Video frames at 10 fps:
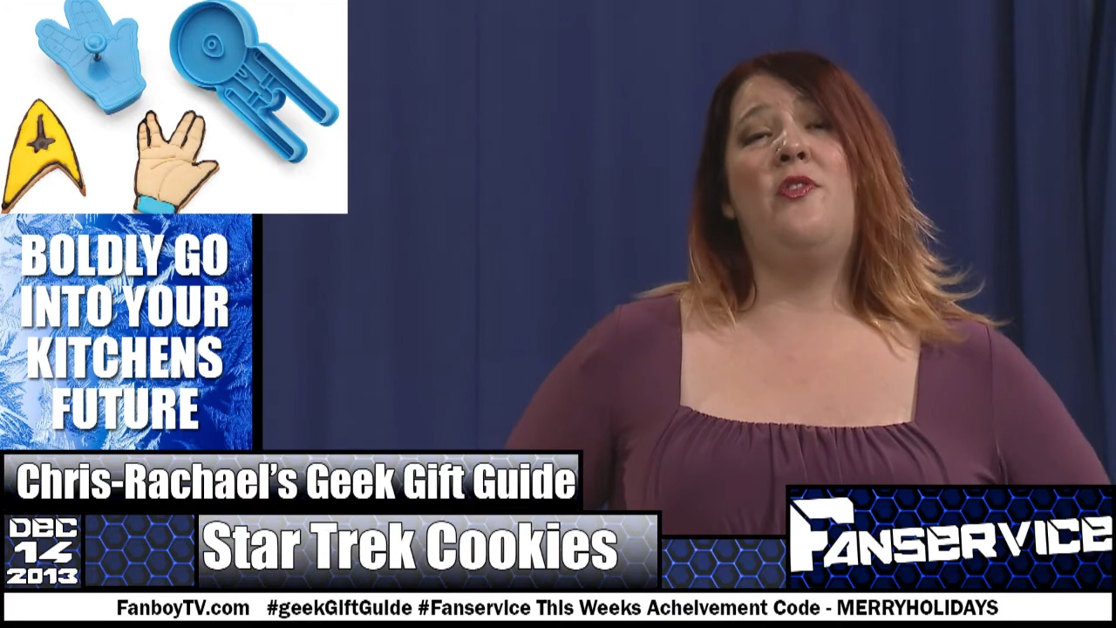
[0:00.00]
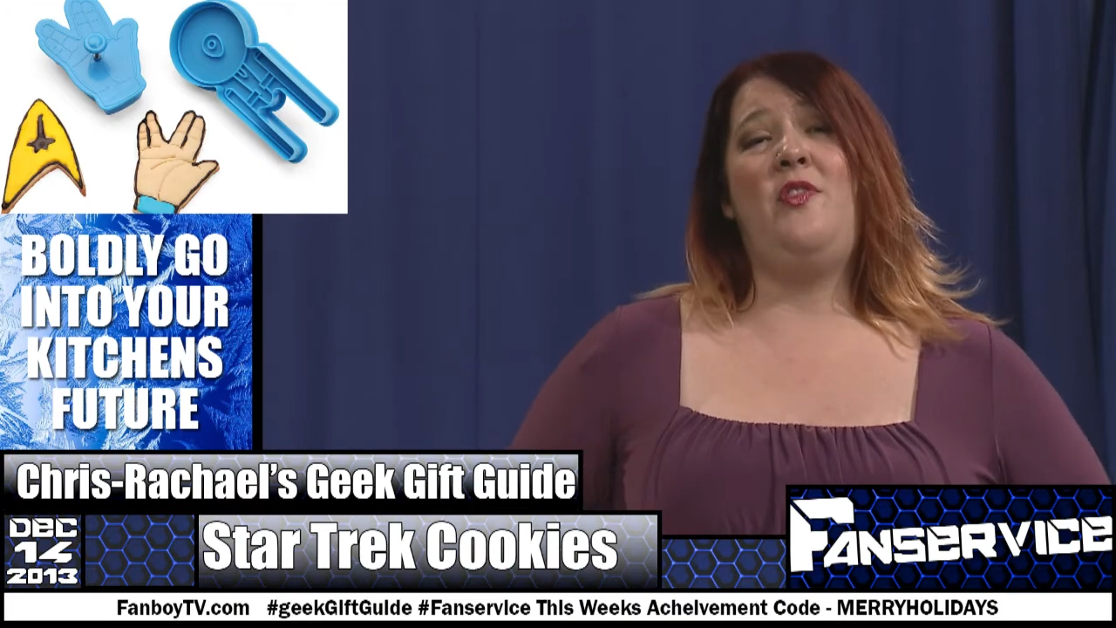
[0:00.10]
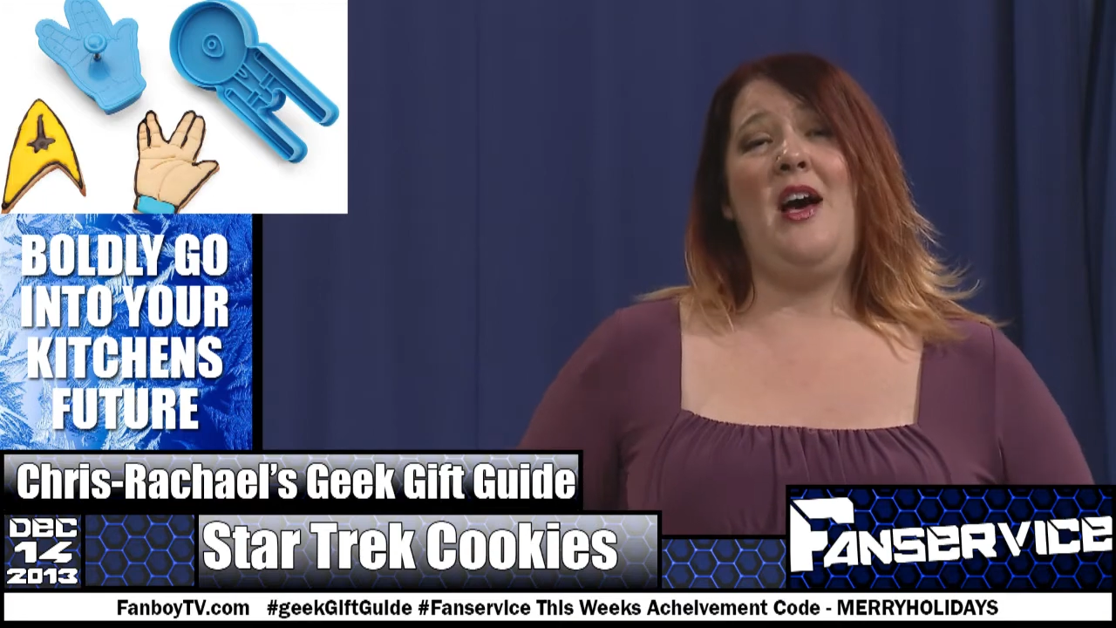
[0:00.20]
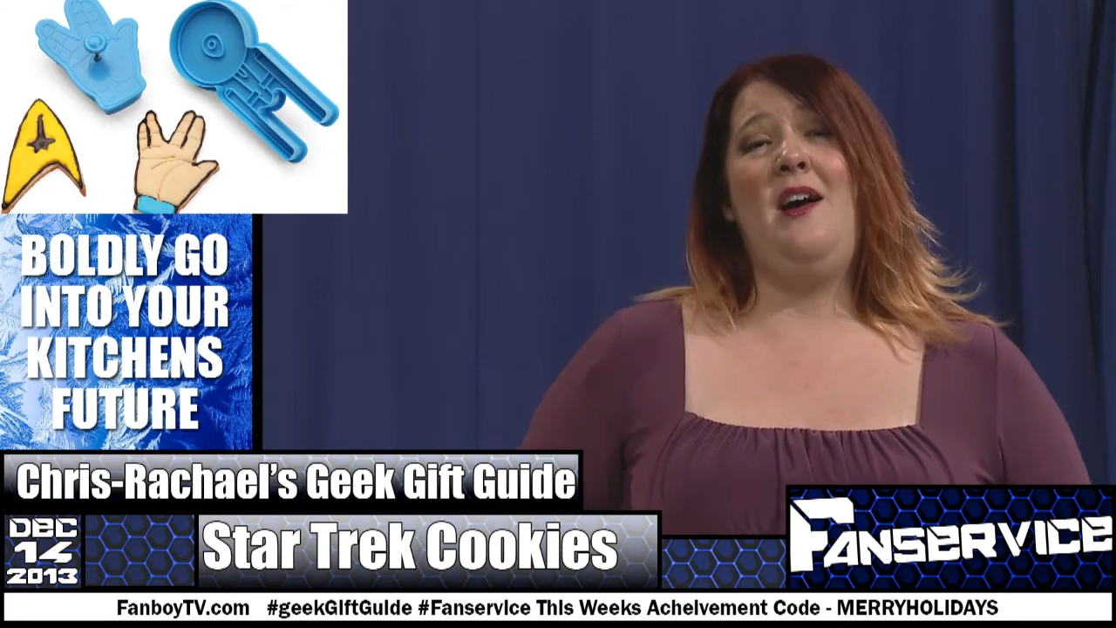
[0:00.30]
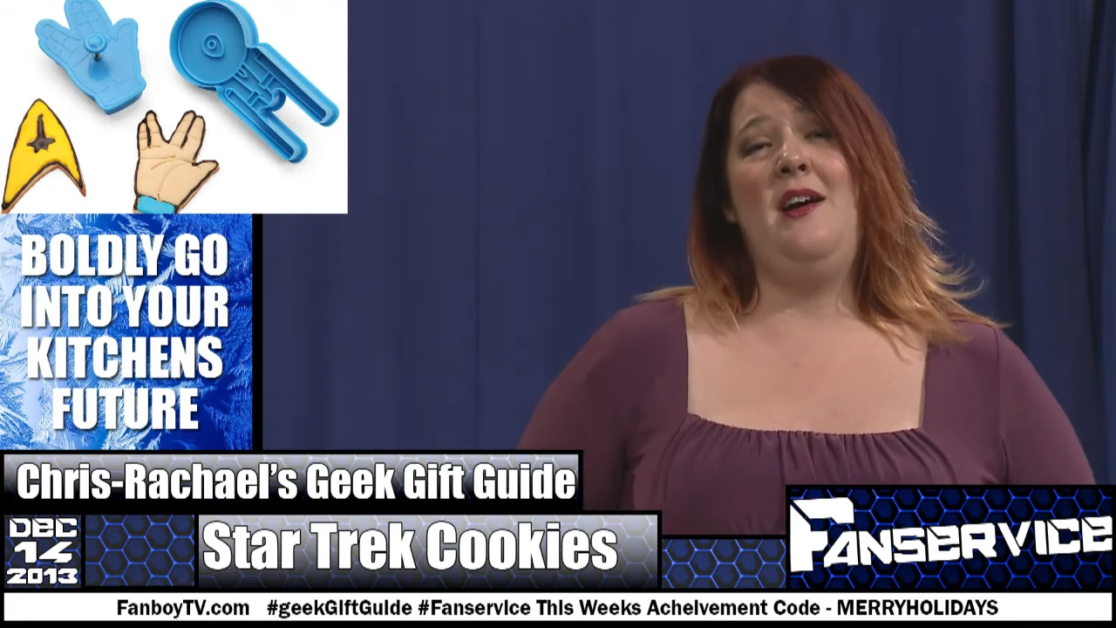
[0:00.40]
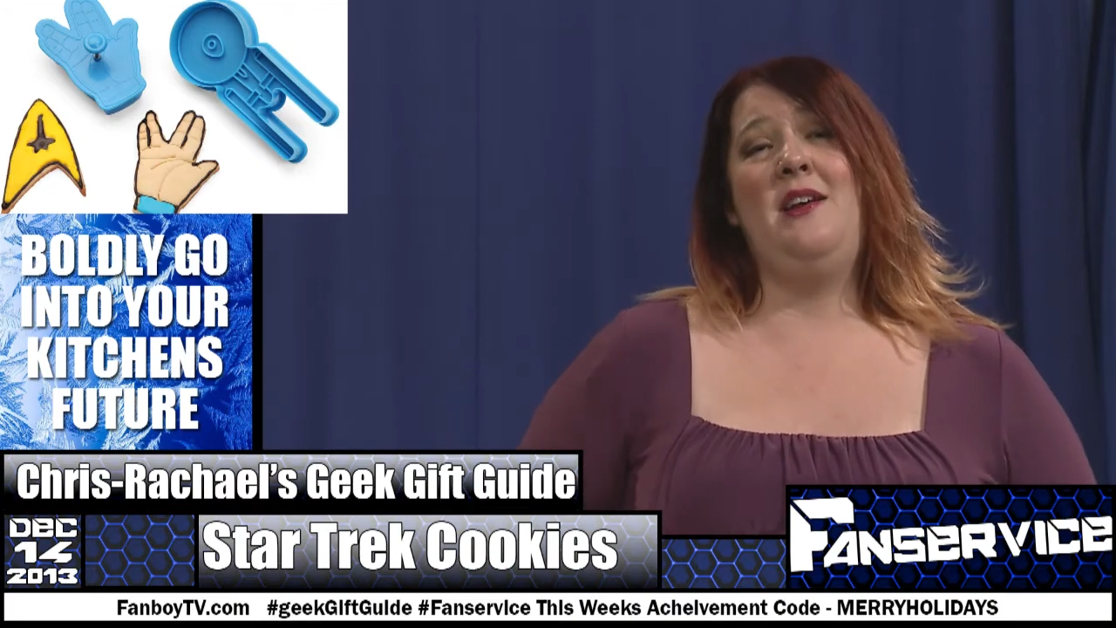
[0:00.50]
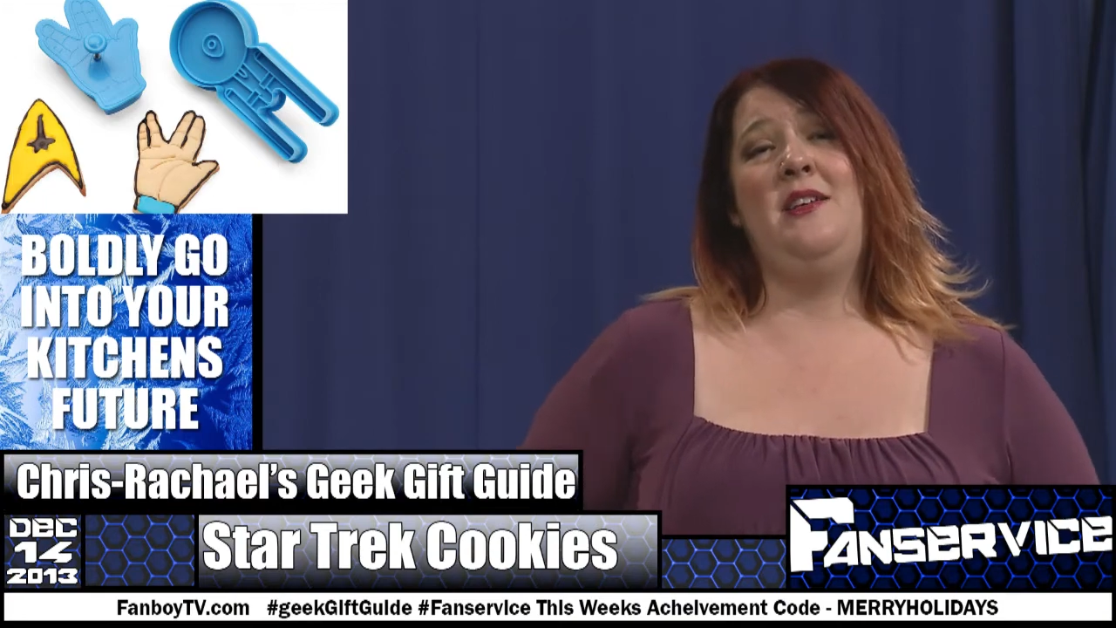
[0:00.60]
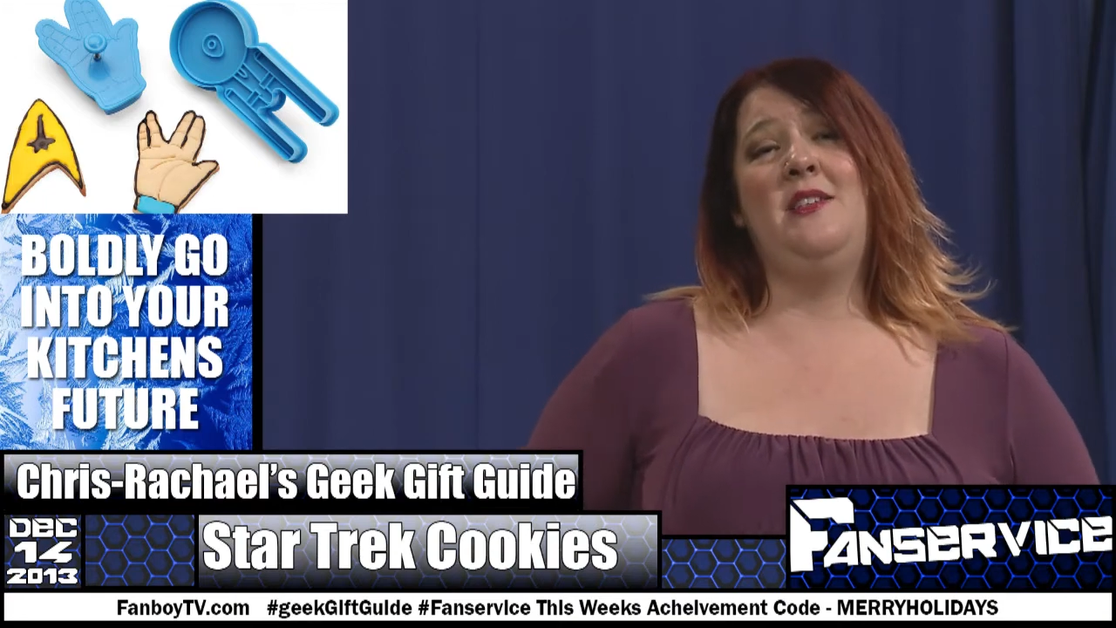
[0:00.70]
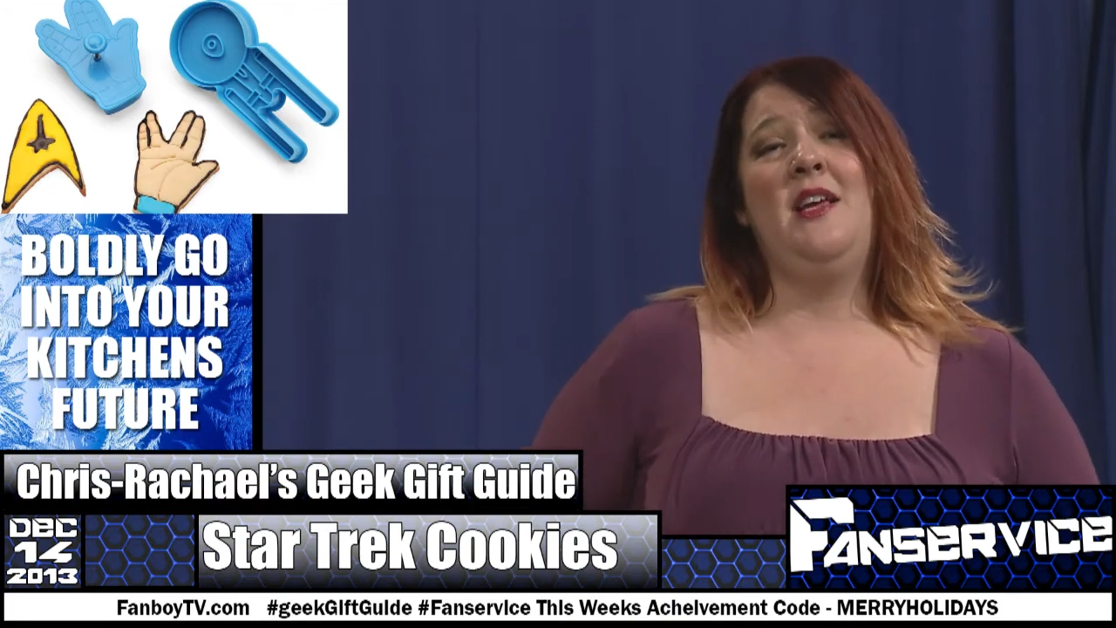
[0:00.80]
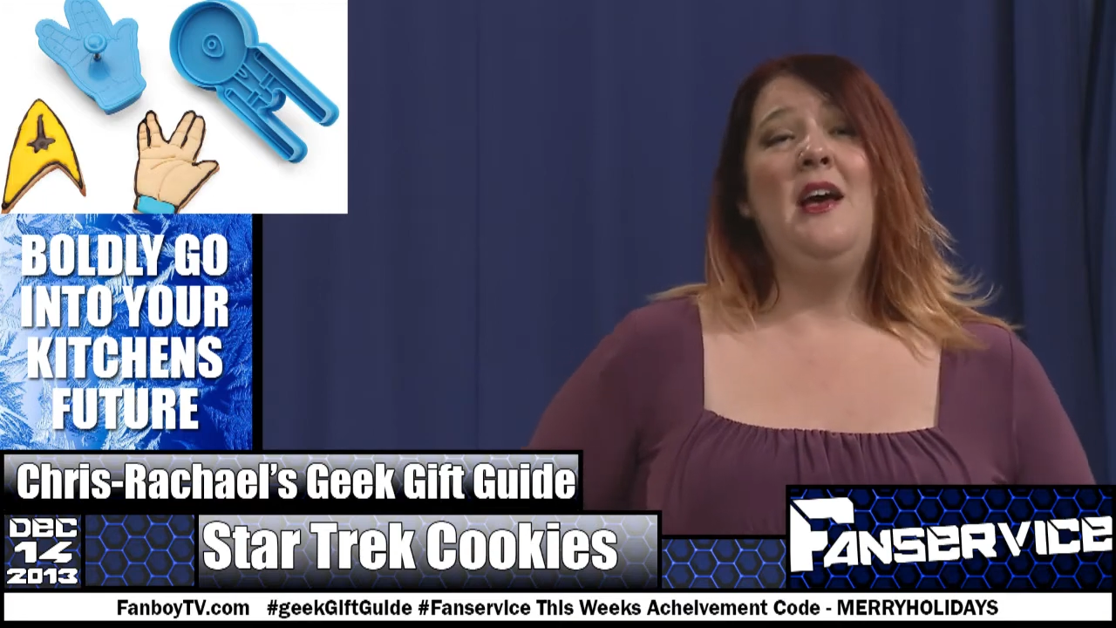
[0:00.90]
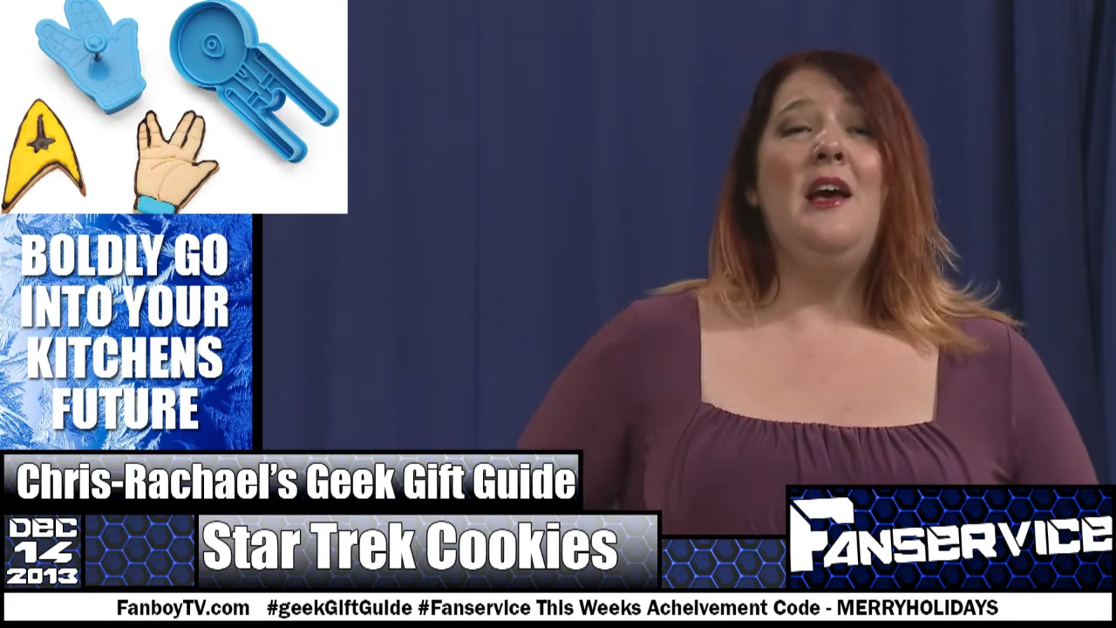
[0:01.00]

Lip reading: thighs.